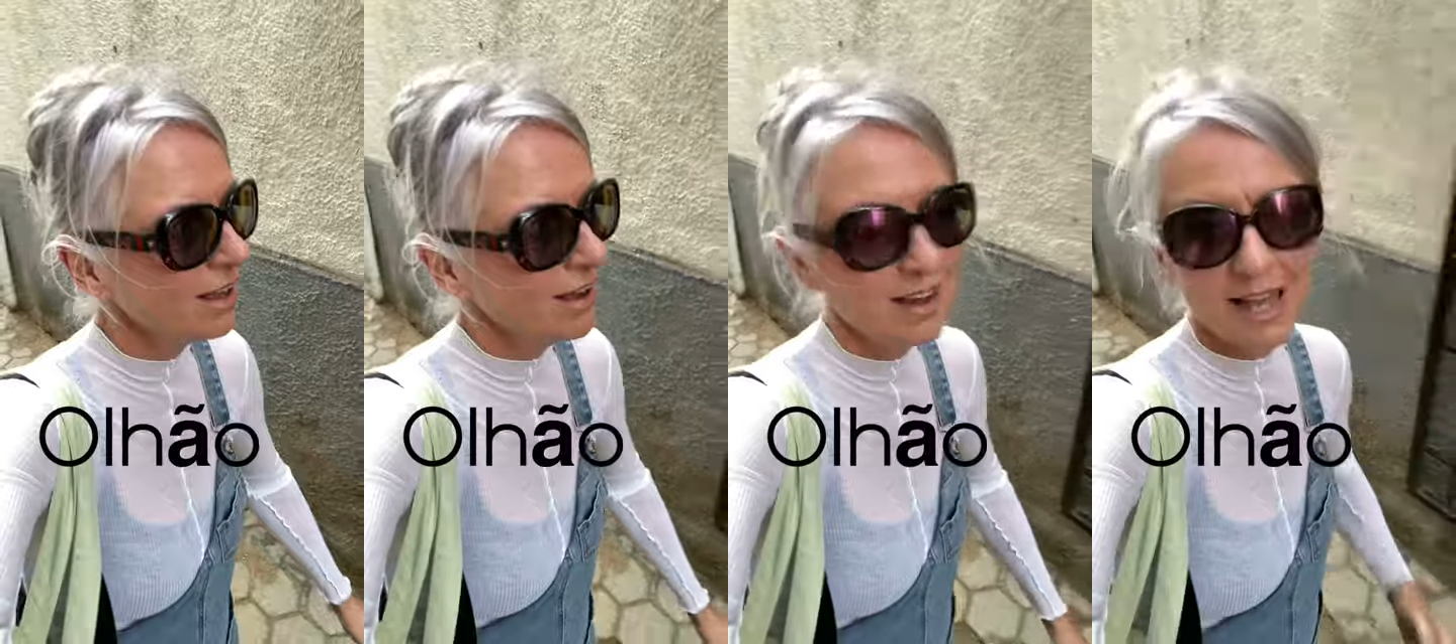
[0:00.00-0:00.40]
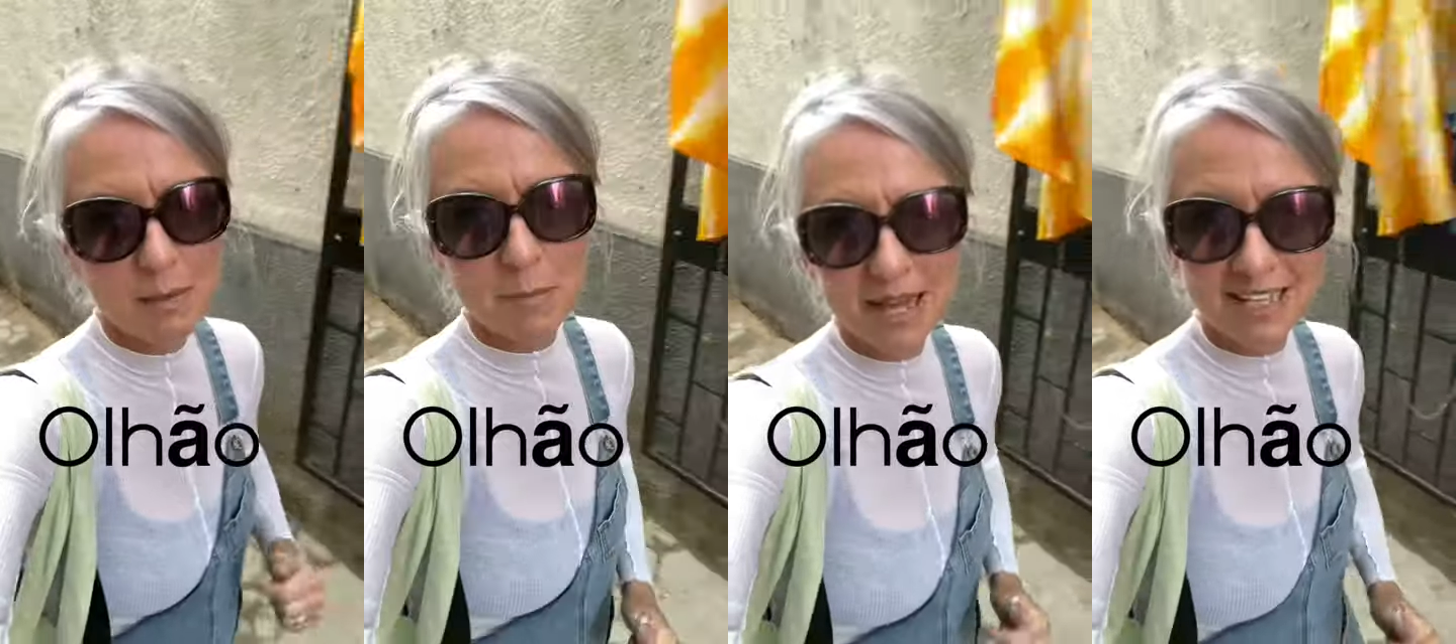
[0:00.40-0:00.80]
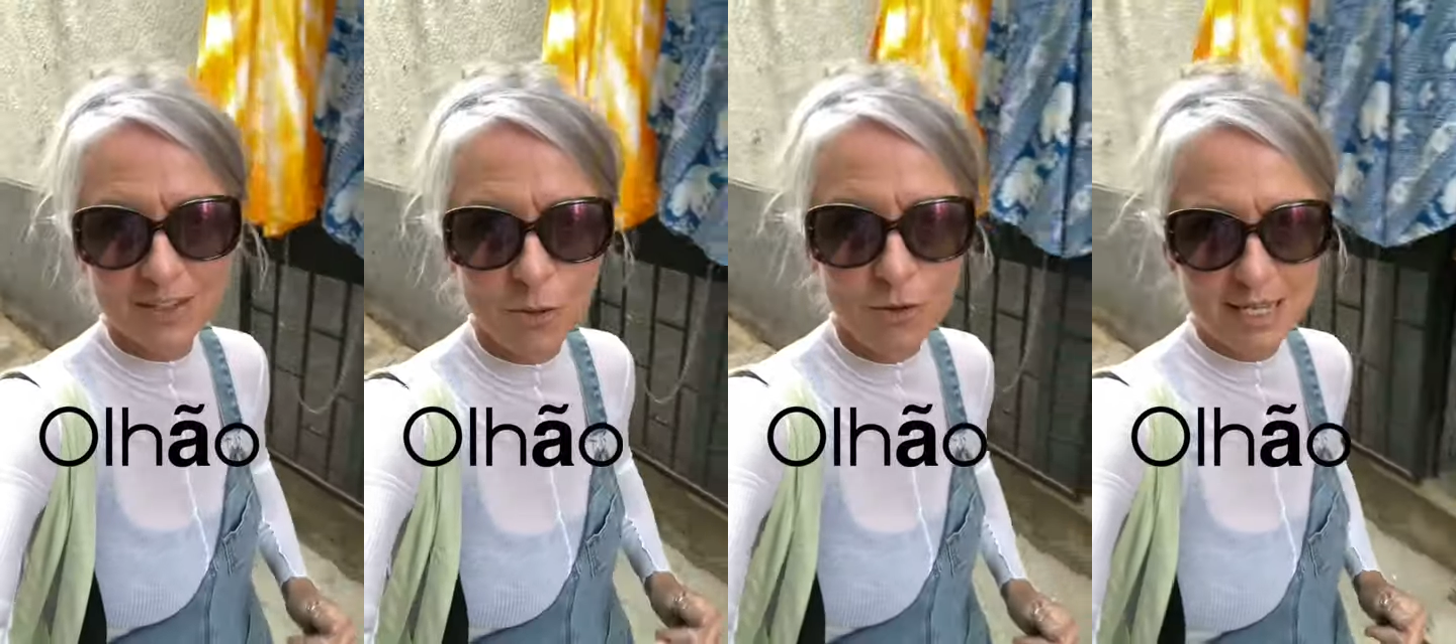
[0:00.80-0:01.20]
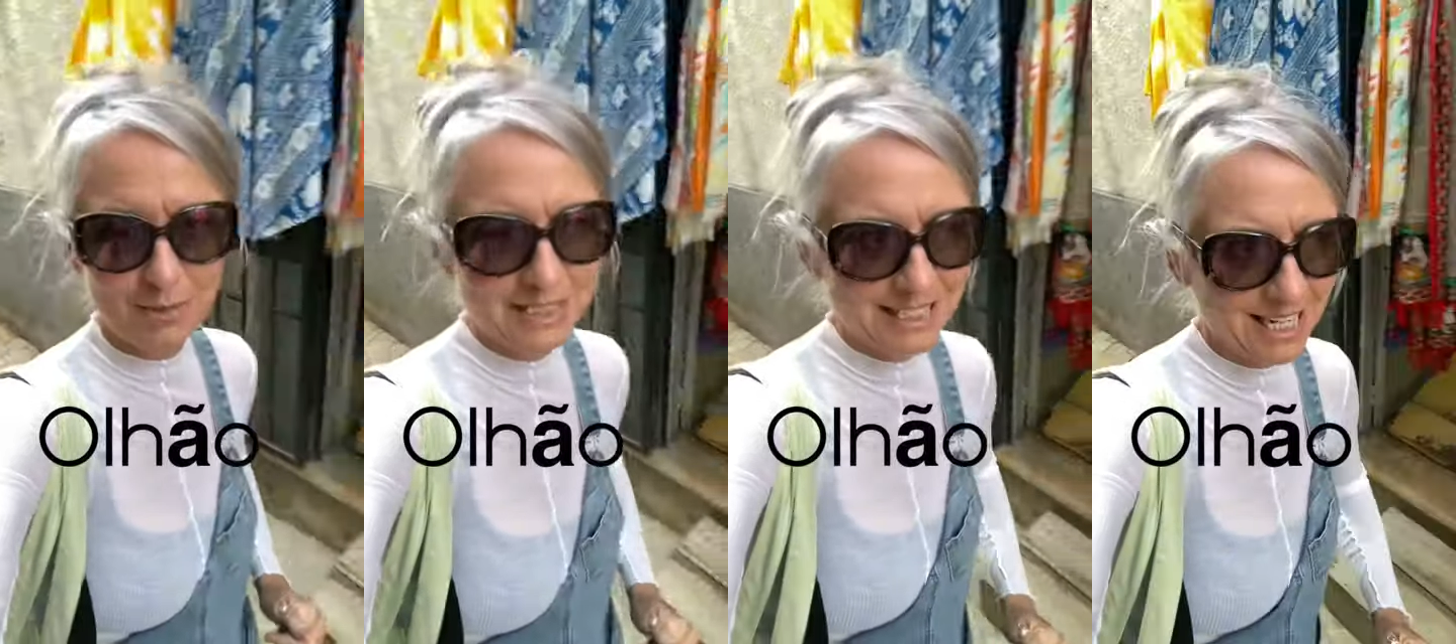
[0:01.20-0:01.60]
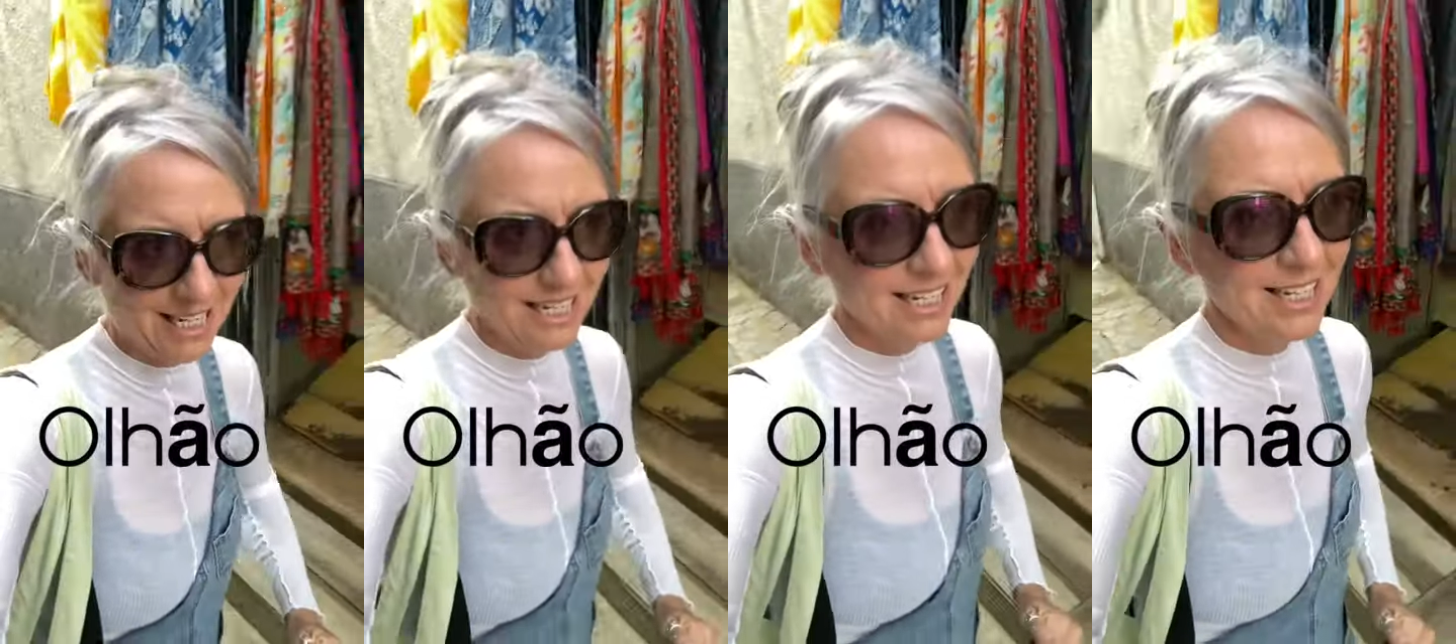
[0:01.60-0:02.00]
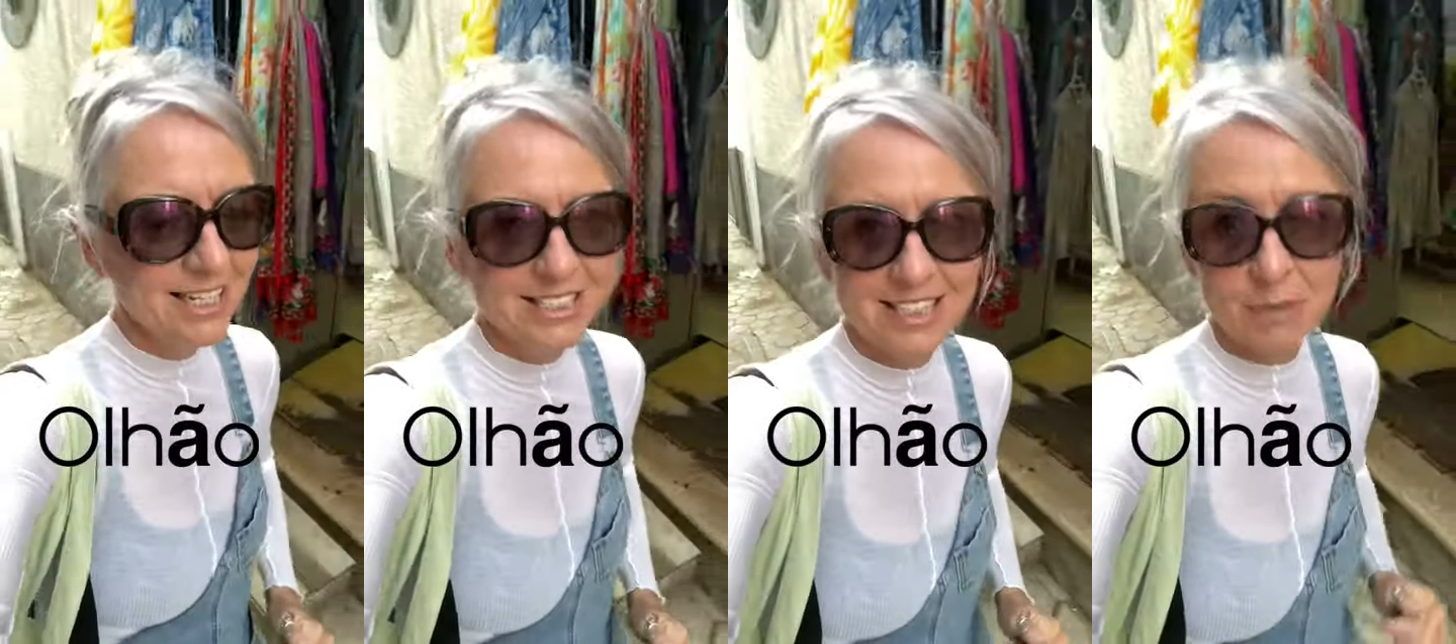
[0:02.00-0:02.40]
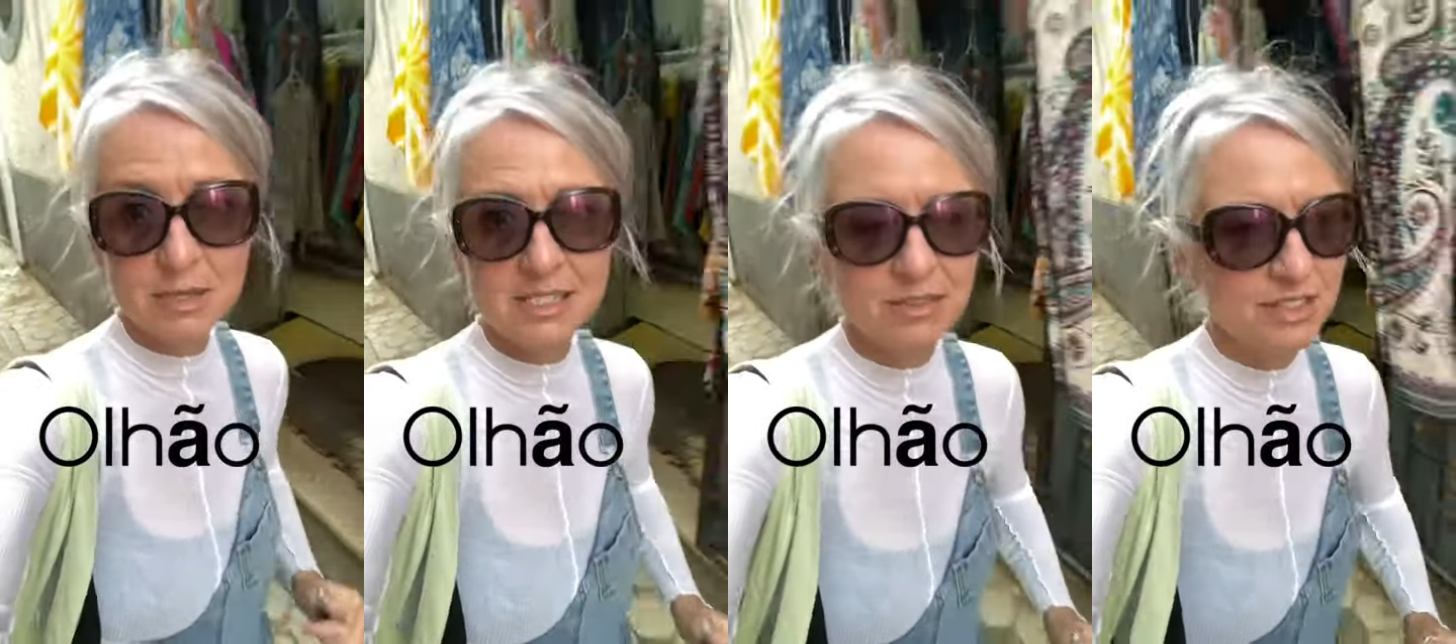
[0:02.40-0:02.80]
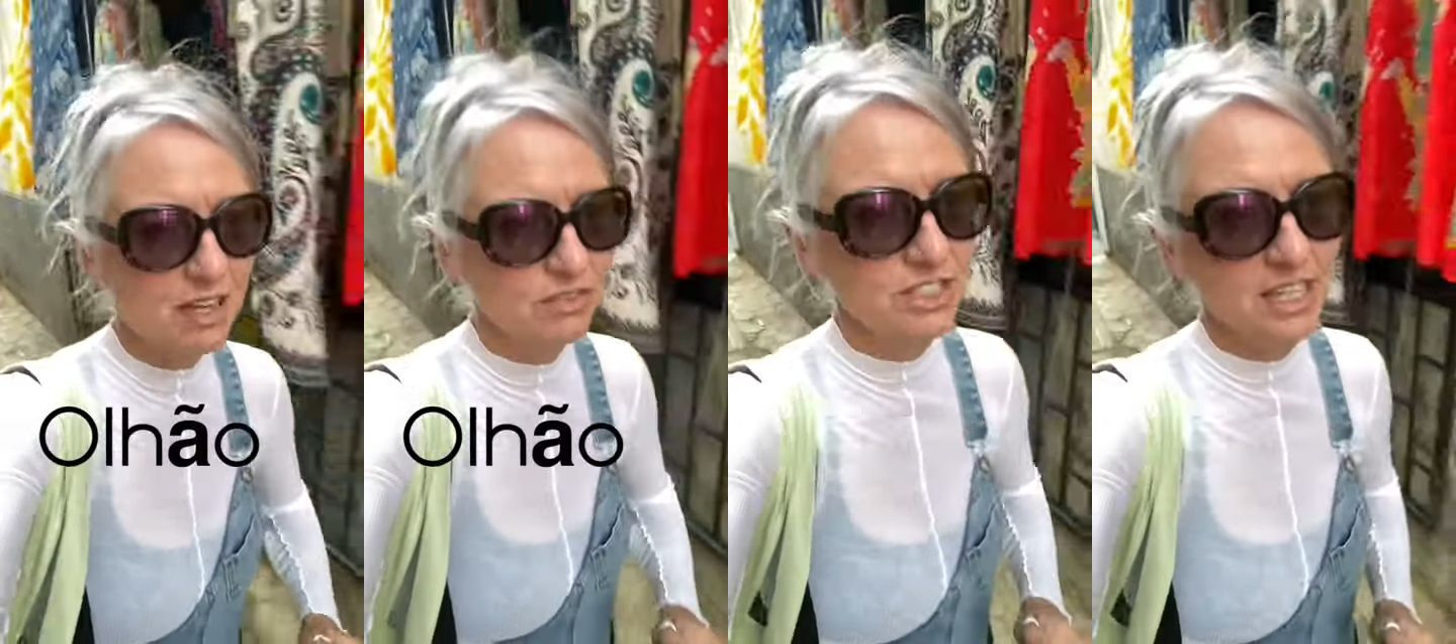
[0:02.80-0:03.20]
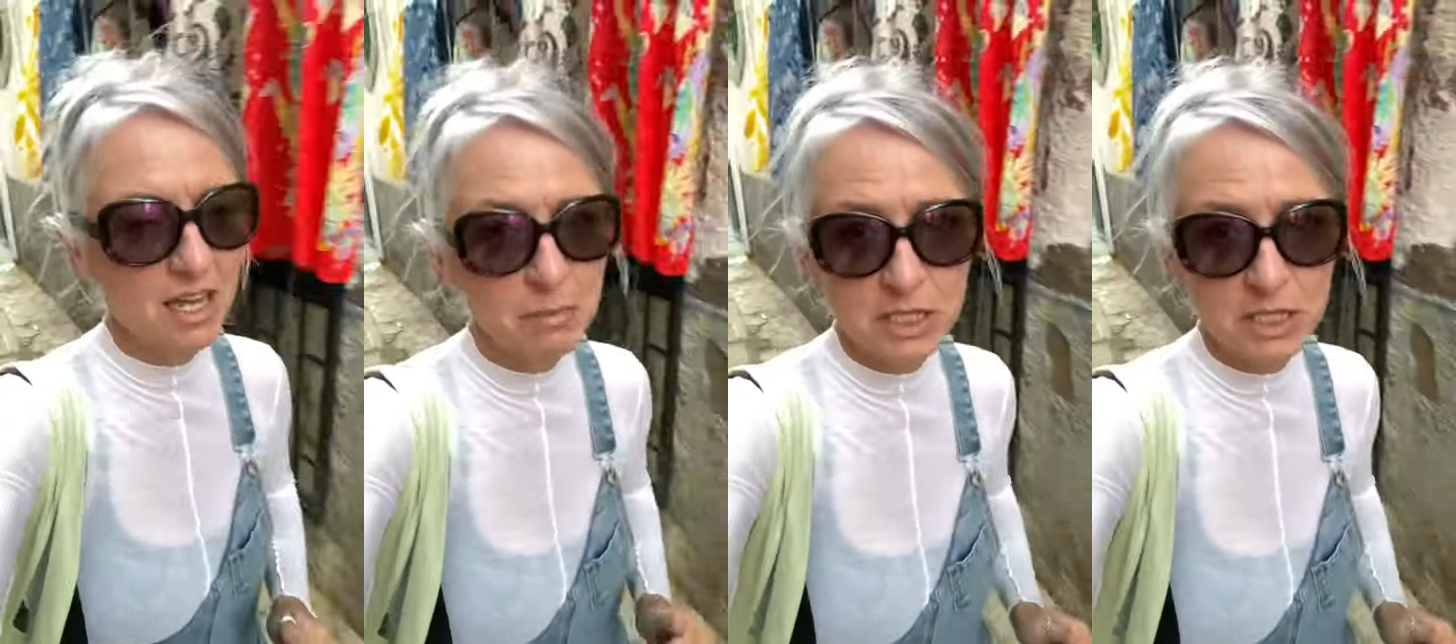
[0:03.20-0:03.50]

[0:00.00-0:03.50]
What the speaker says: I am back in Olhão today to get myself a cafetiere.